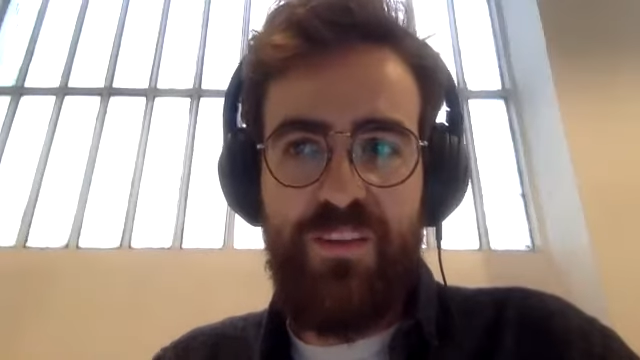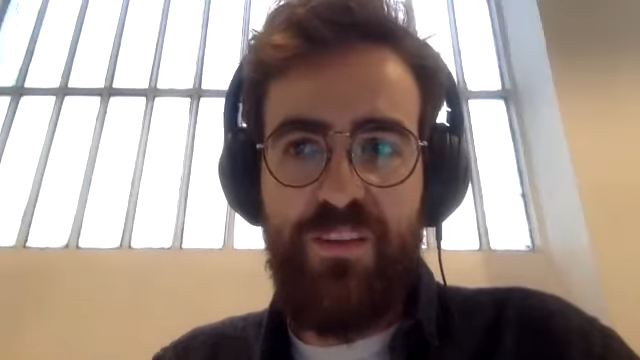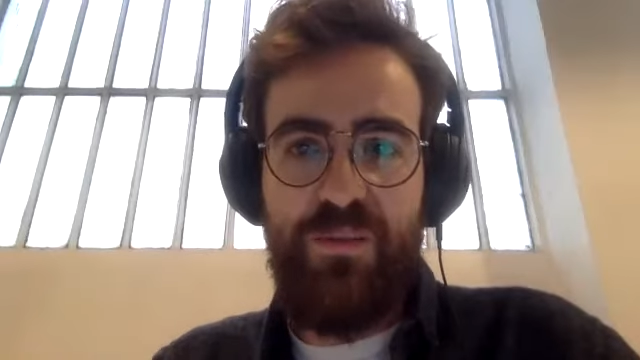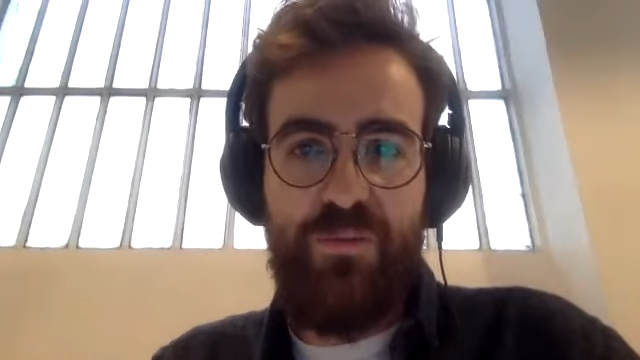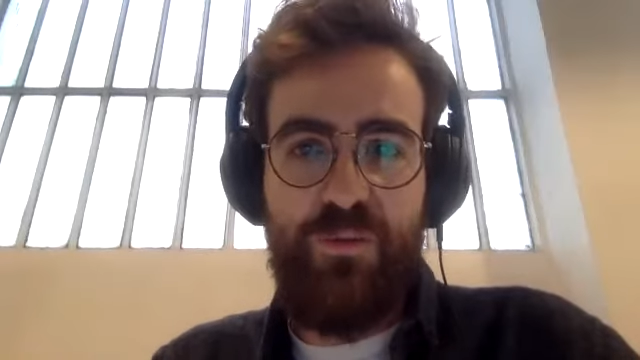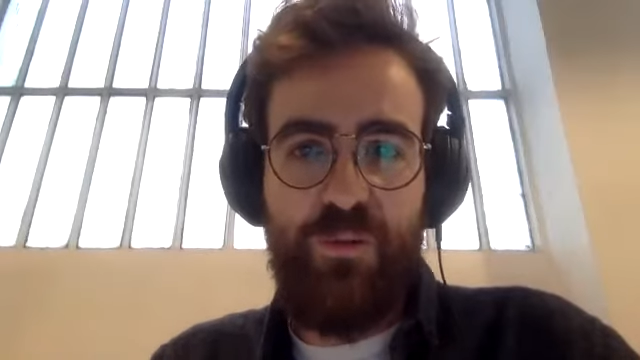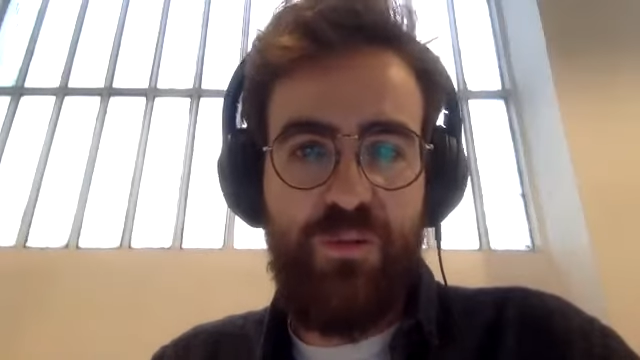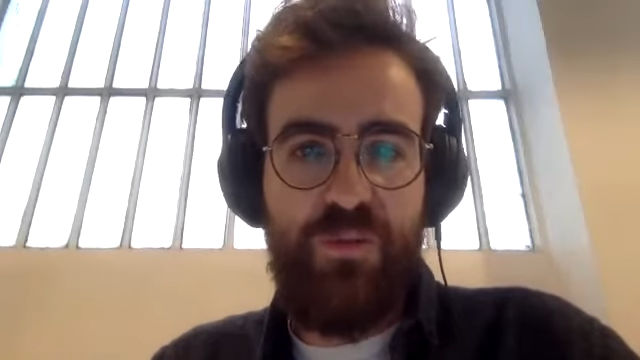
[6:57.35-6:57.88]
And
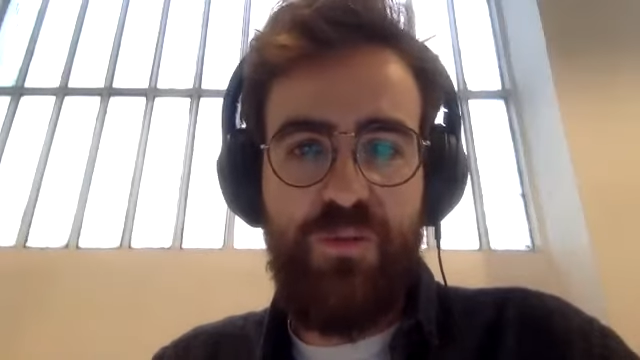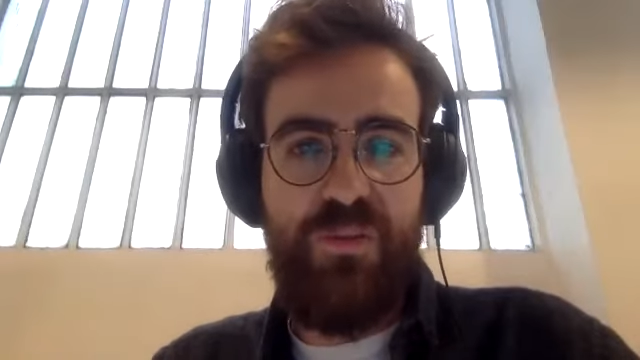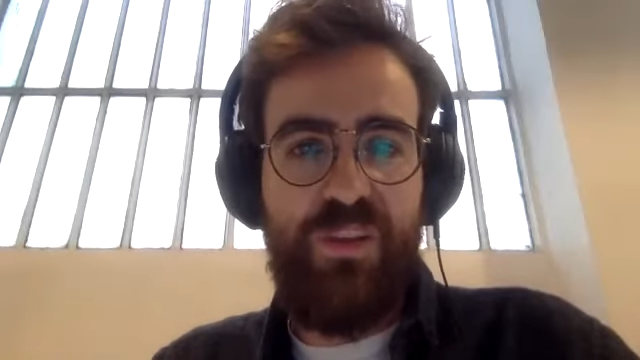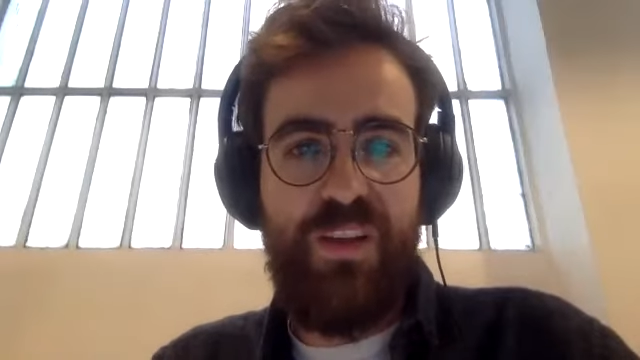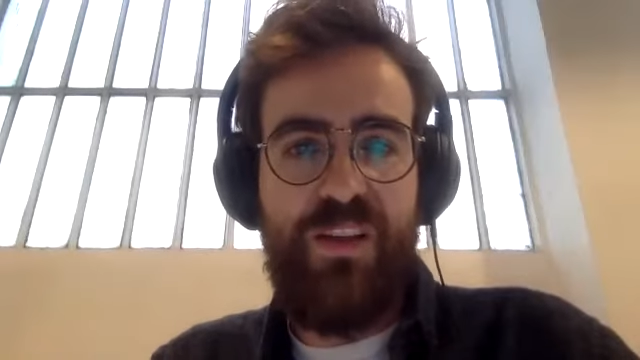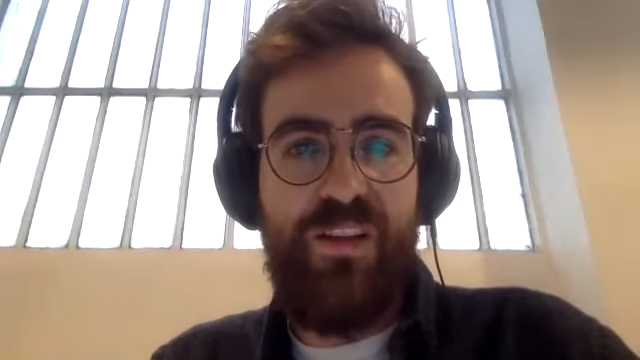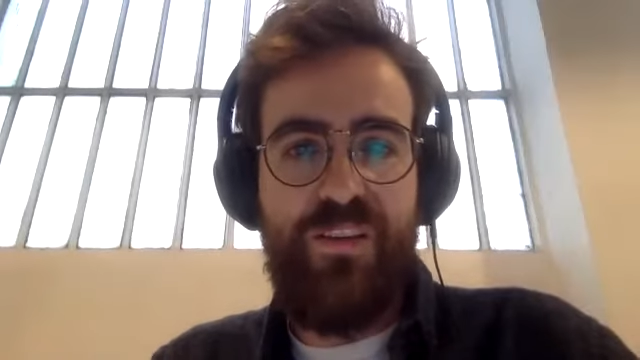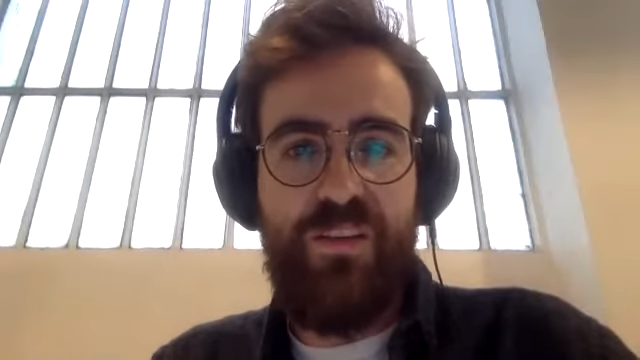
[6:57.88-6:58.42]
for 2
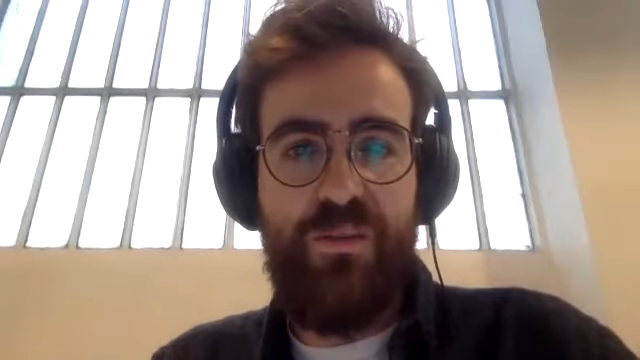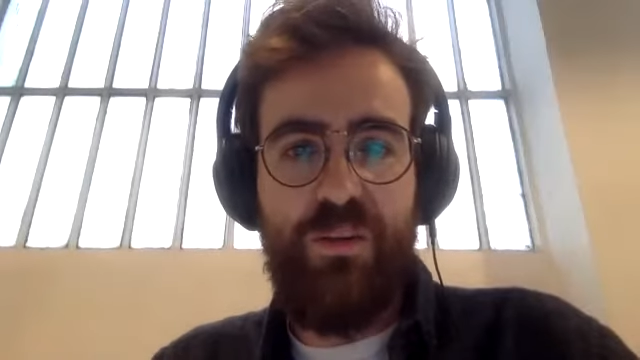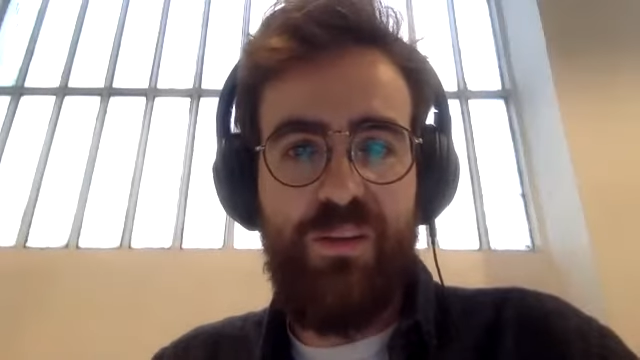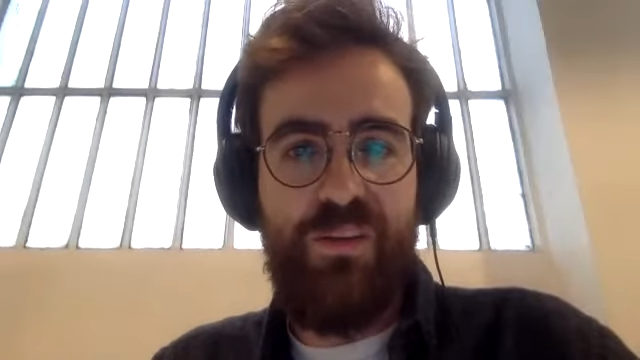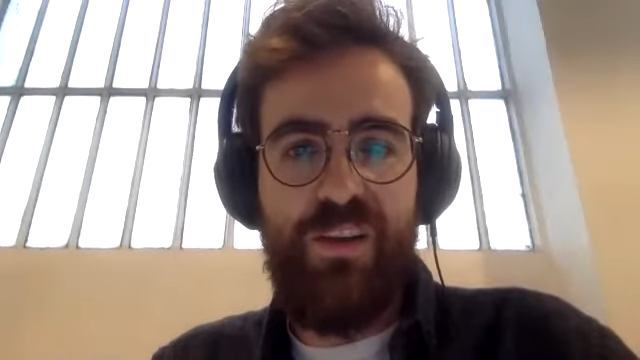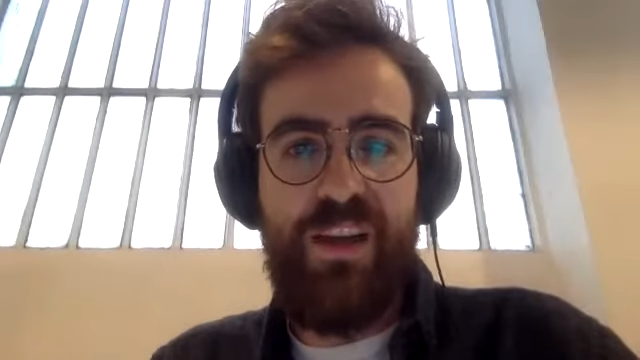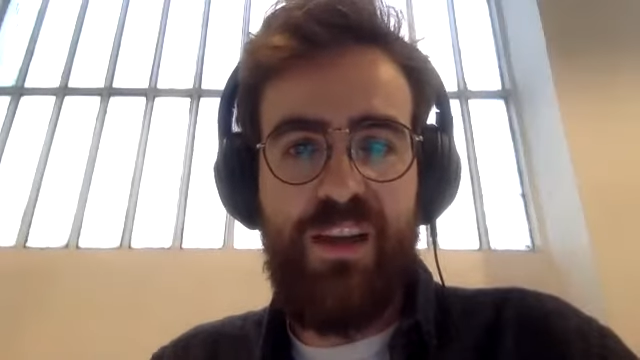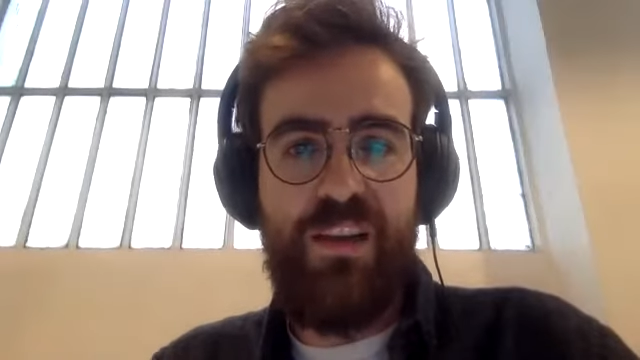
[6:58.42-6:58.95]
days, it
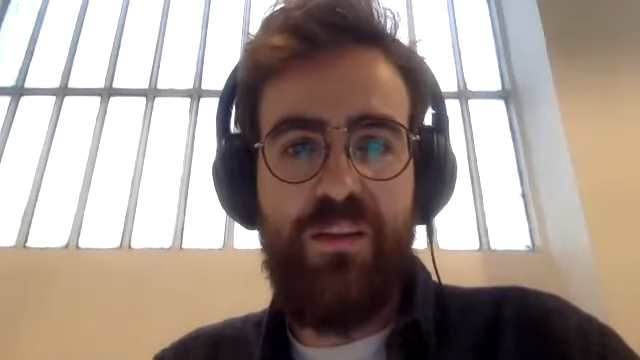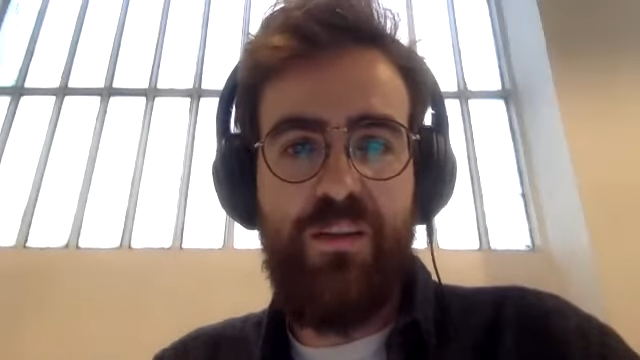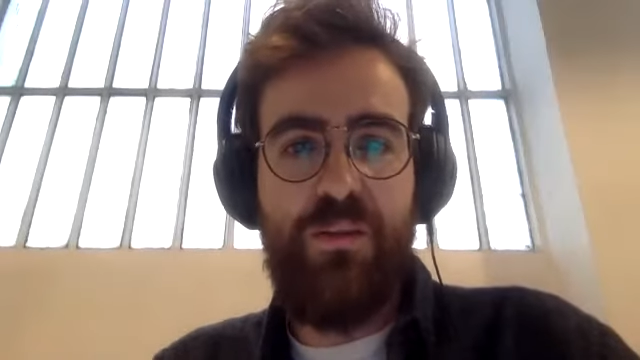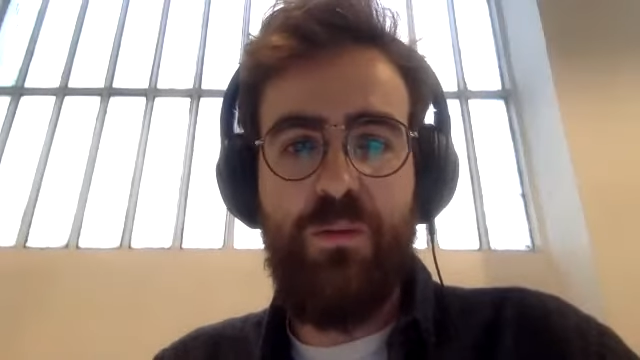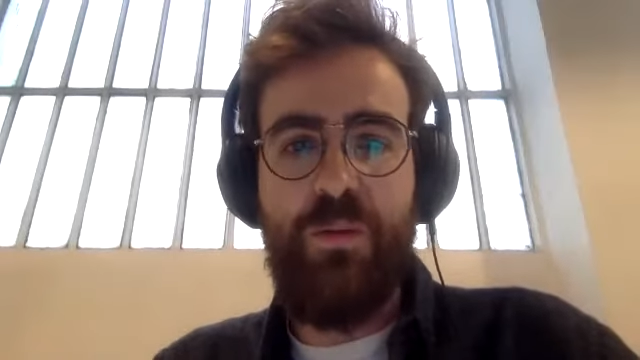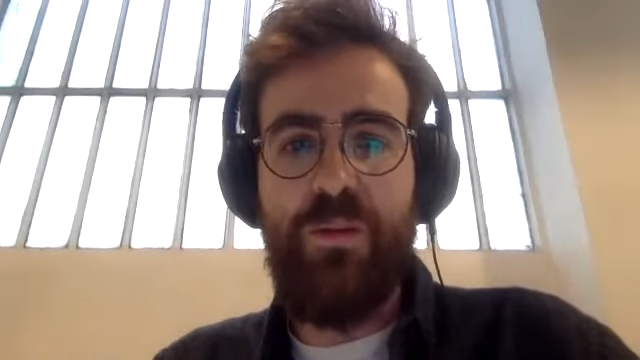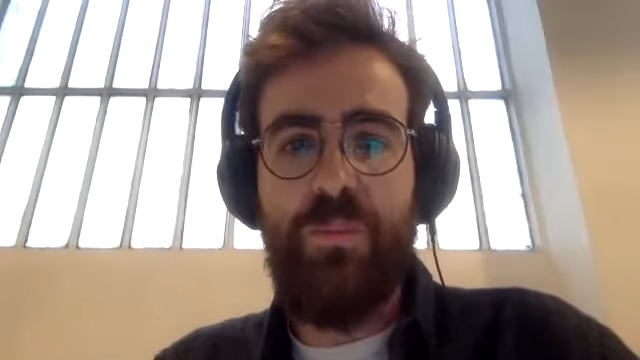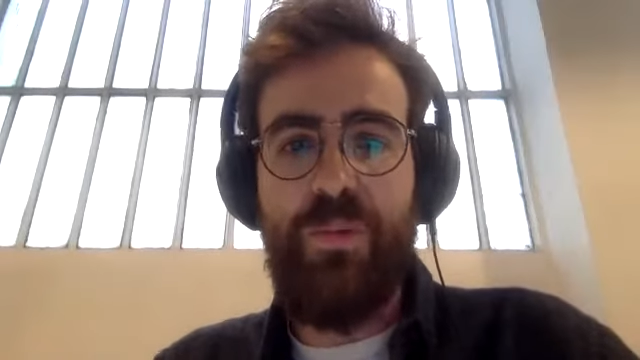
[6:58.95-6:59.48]
was like a
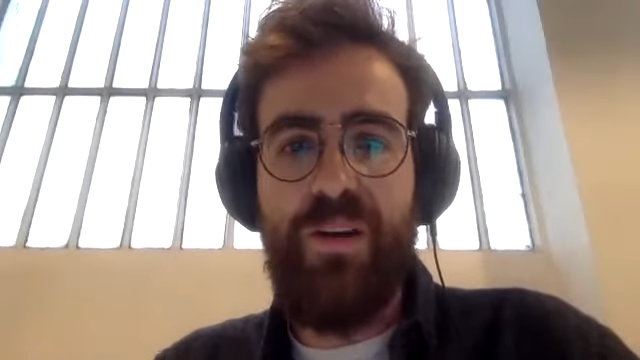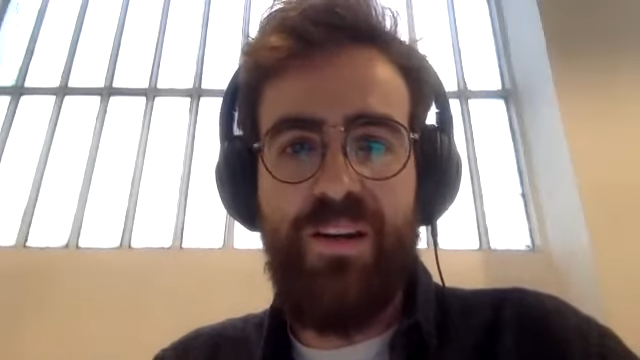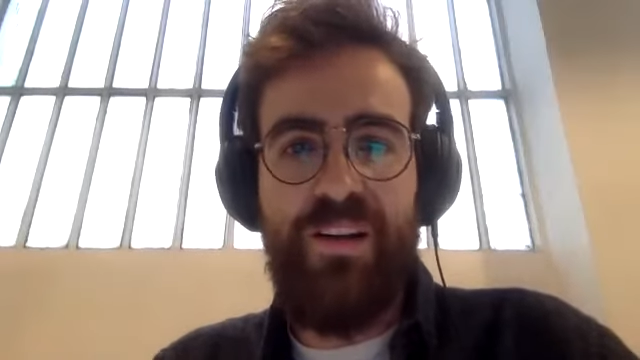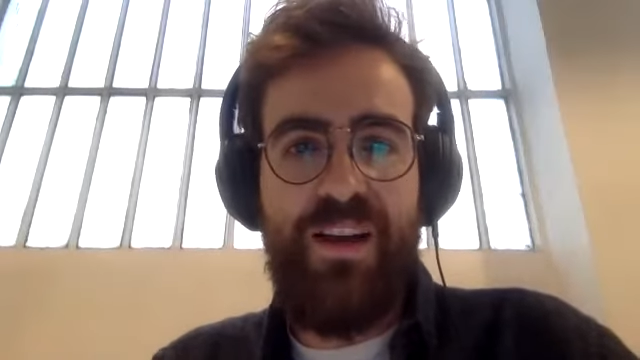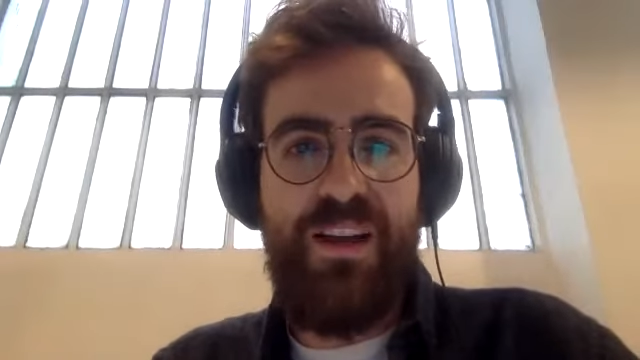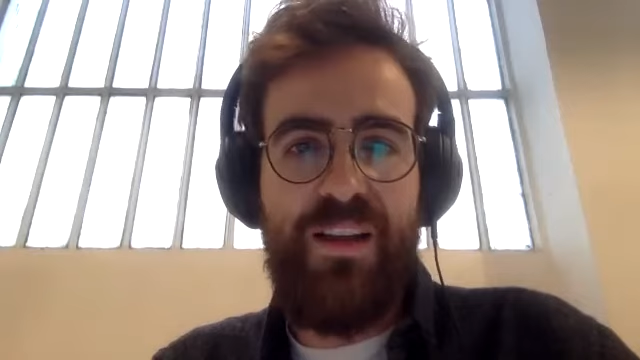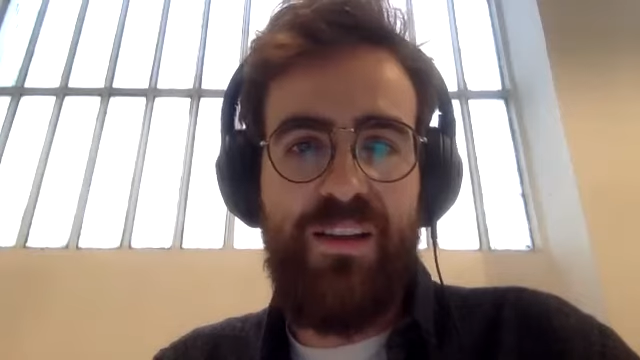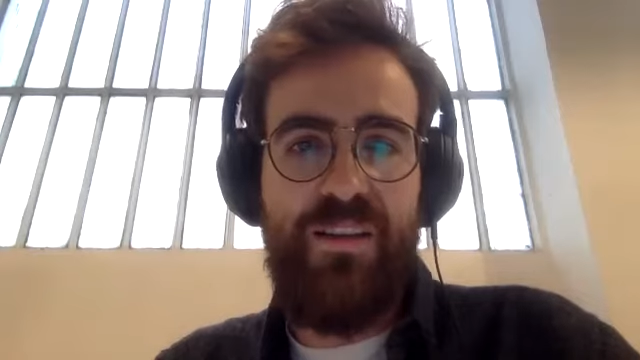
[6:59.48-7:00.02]
grandpa
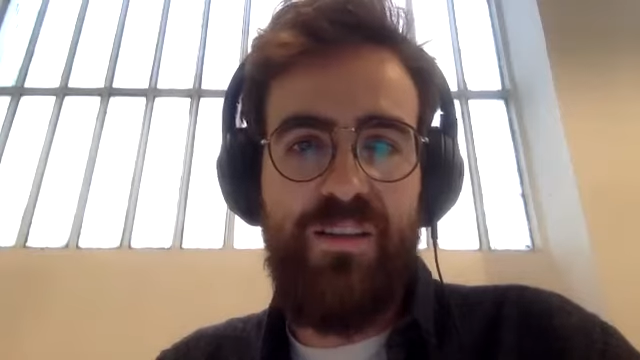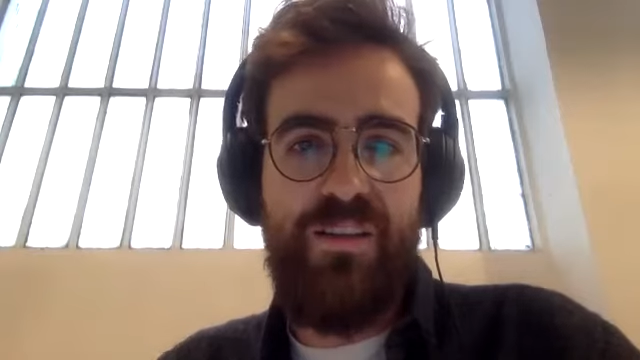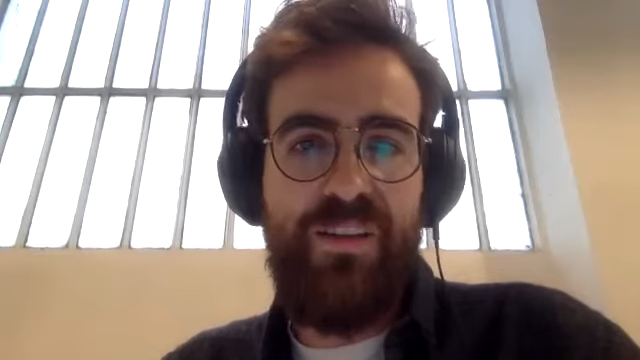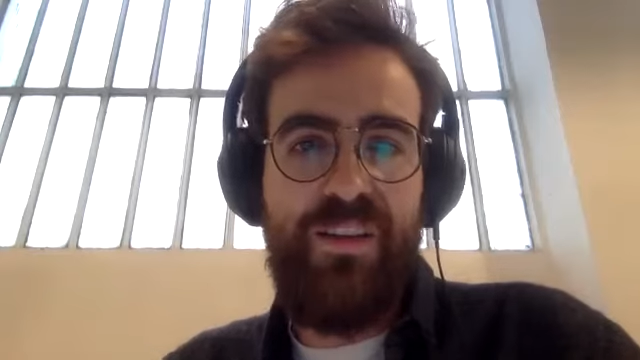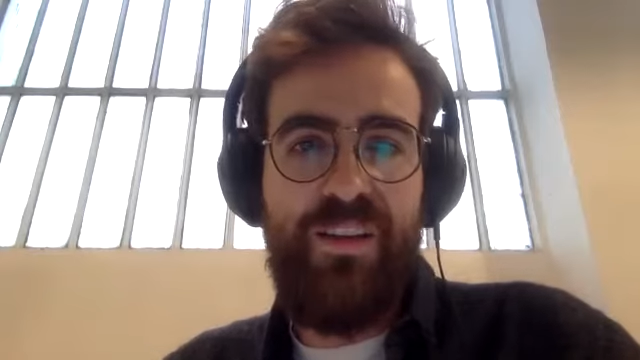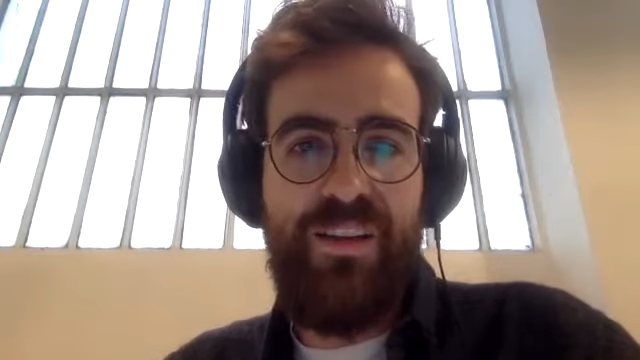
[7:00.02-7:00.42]
and his